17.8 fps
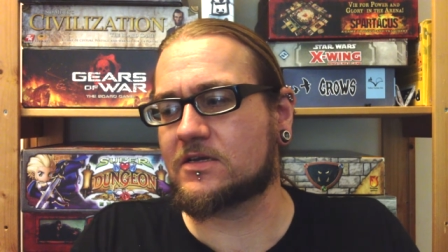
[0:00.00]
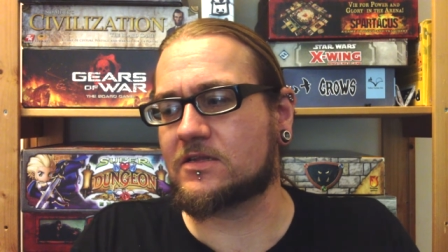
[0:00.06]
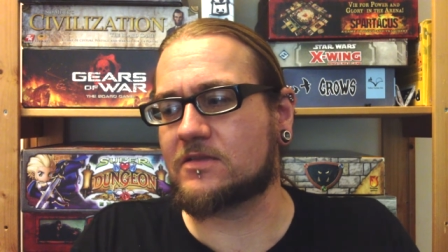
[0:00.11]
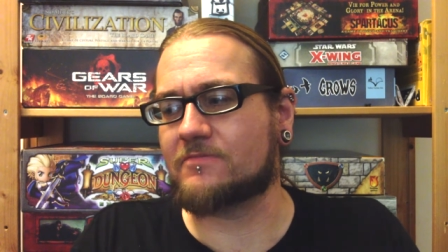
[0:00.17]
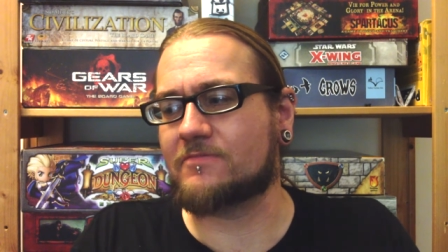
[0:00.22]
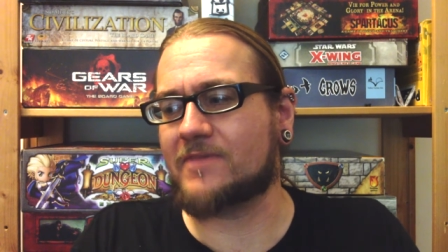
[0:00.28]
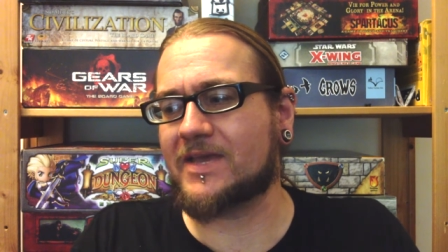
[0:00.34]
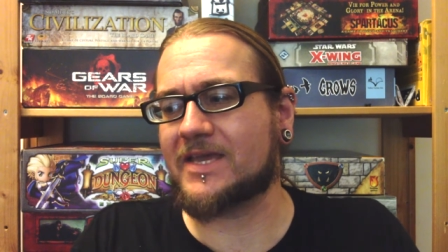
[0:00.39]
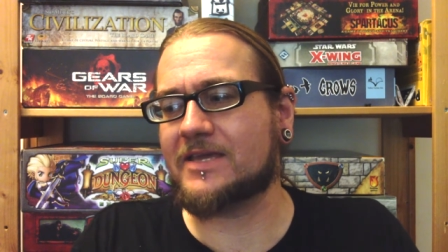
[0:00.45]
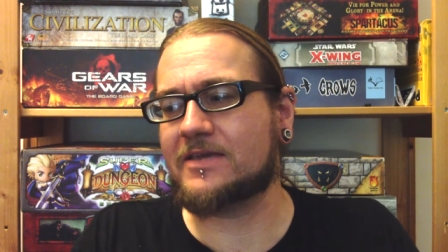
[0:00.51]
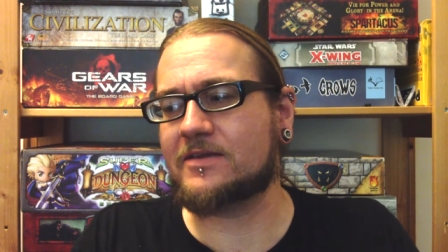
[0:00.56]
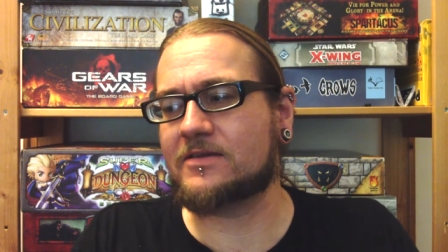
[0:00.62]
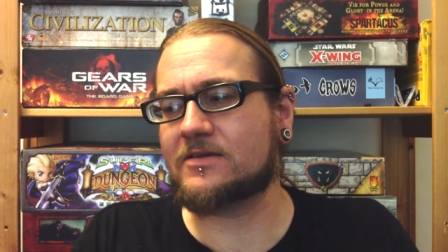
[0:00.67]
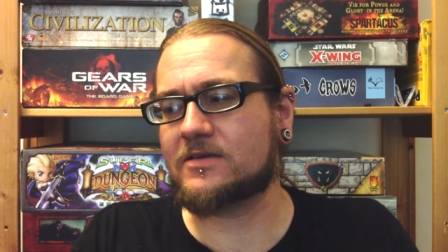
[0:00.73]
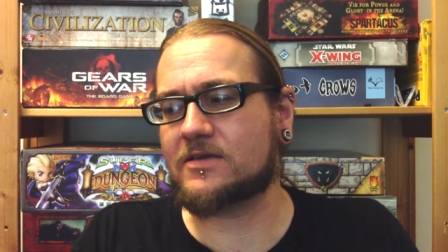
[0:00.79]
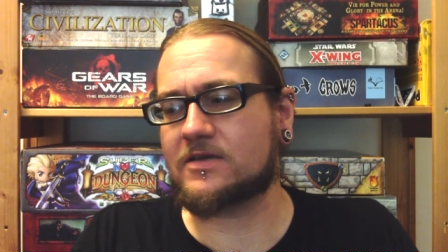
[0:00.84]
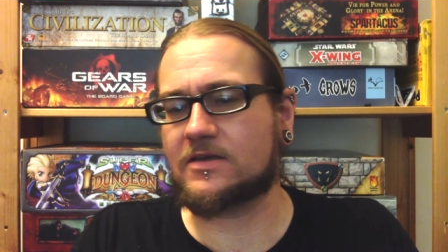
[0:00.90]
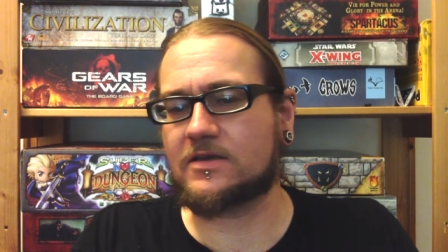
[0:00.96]
the
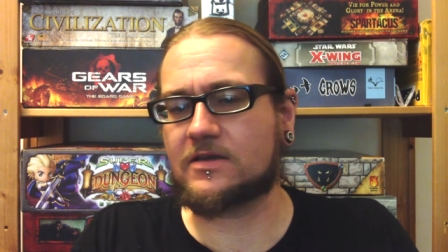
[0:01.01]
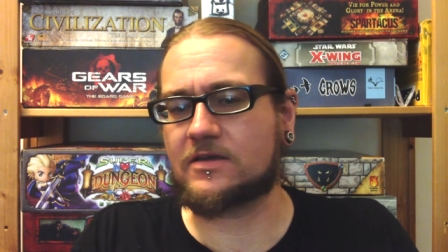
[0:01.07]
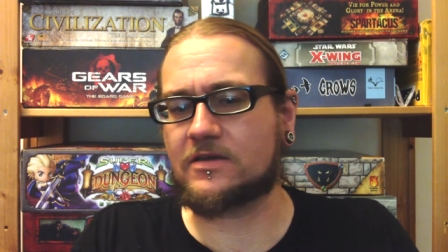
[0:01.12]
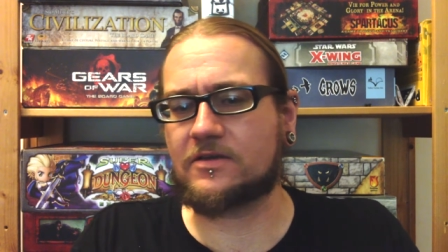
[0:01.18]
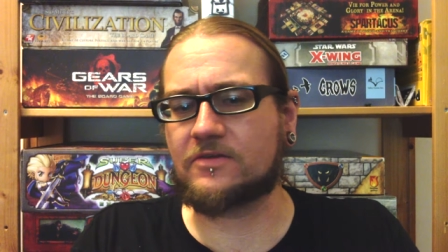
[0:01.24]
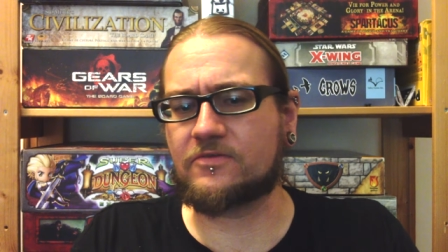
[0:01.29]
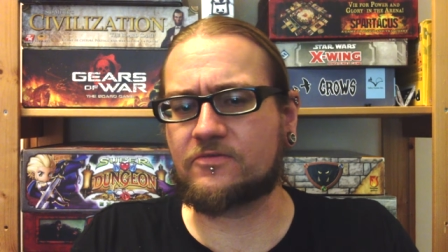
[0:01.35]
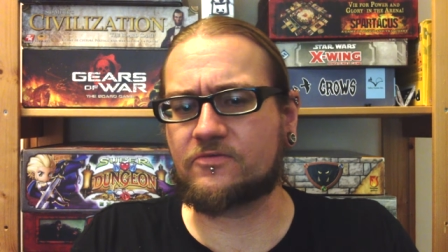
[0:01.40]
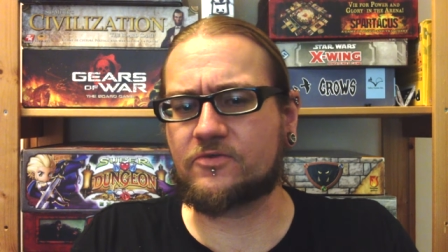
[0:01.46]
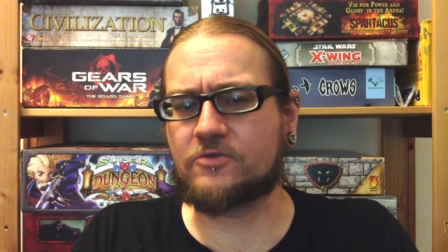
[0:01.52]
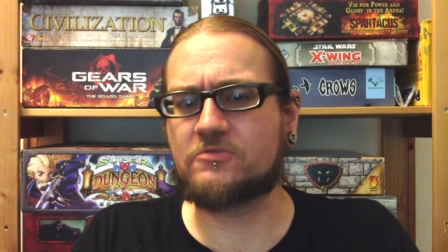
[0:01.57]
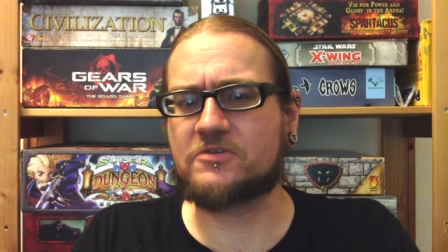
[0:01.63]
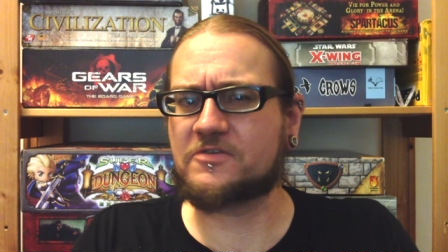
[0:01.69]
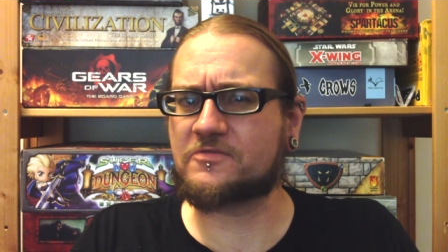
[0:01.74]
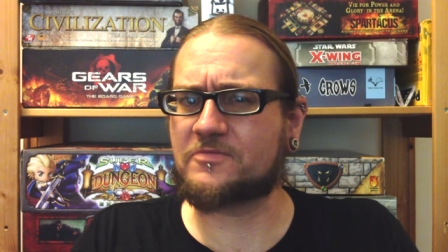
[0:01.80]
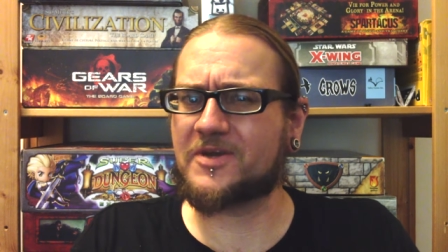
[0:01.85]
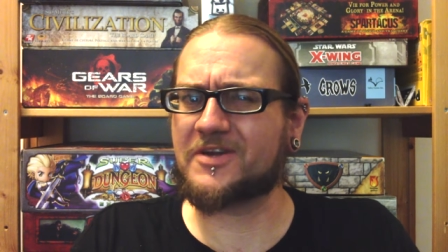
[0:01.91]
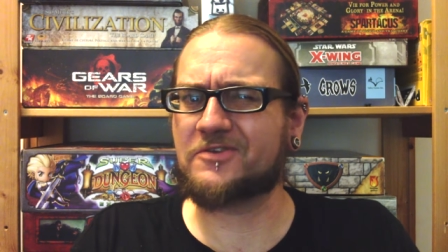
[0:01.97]
main uh, kind of root
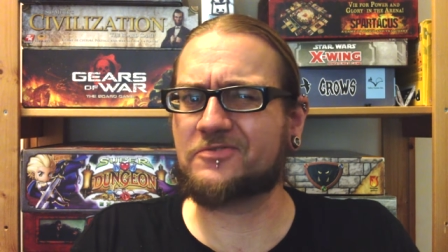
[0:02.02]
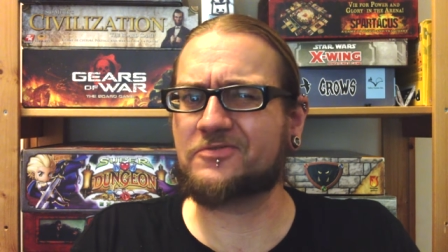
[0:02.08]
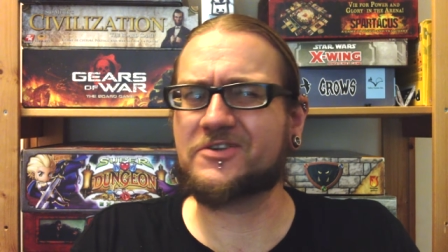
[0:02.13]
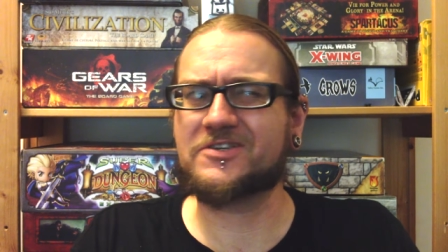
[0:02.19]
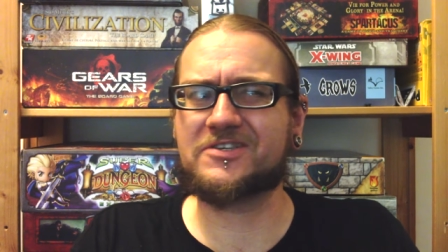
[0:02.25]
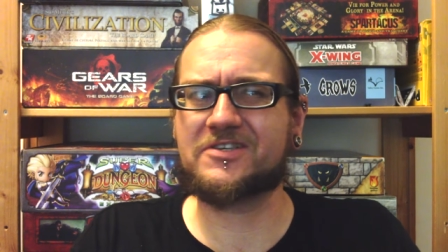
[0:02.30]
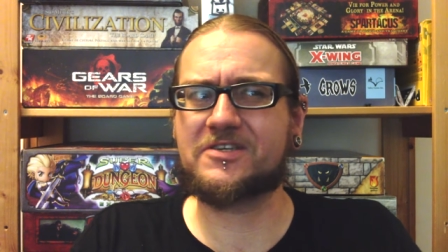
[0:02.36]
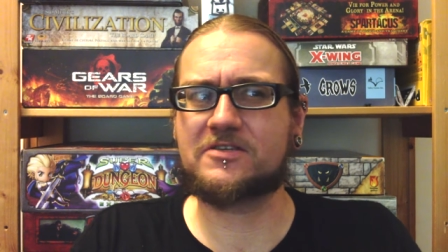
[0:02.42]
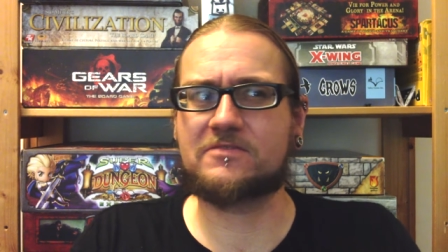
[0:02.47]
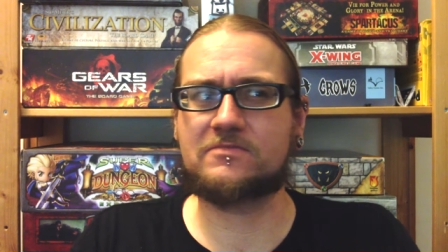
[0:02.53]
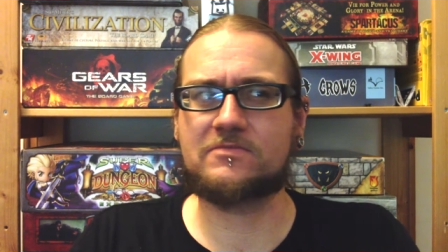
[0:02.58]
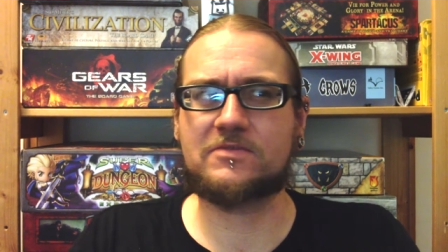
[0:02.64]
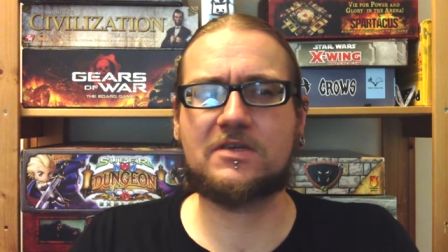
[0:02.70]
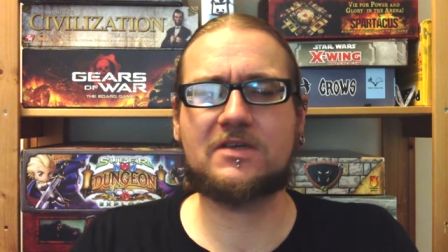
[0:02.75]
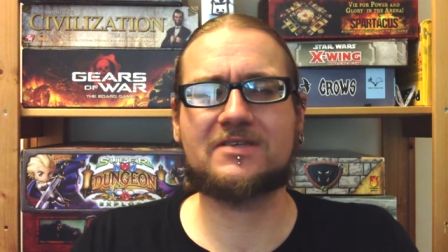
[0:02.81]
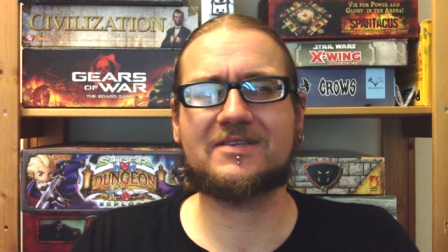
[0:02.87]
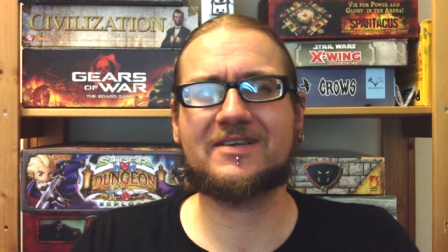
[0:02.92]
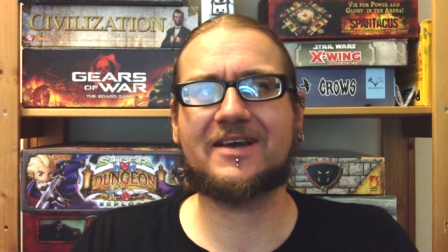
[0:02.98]
of my criticisms
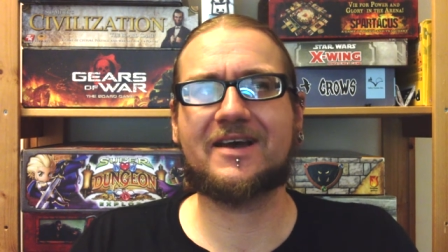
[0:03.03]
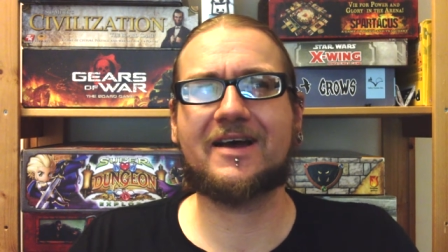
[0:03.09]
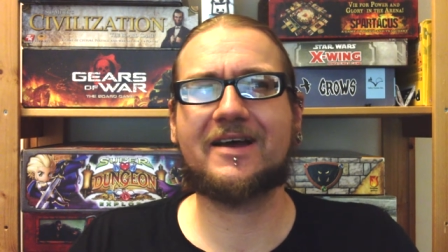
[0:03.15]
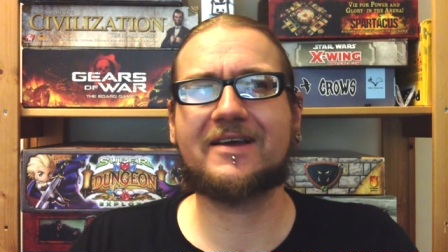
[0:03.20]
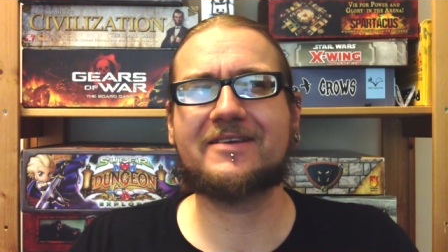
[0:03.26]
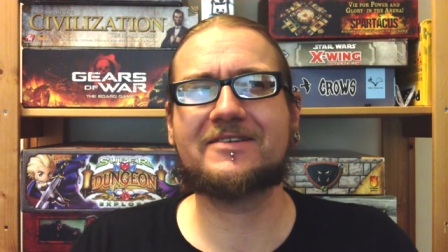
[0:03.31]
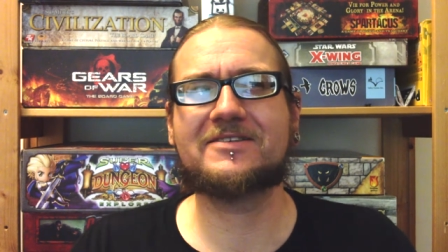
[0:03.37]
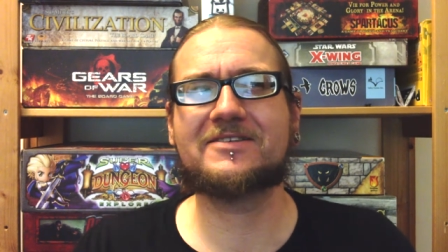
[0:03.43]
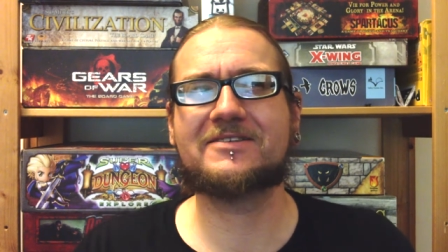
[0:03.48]
because I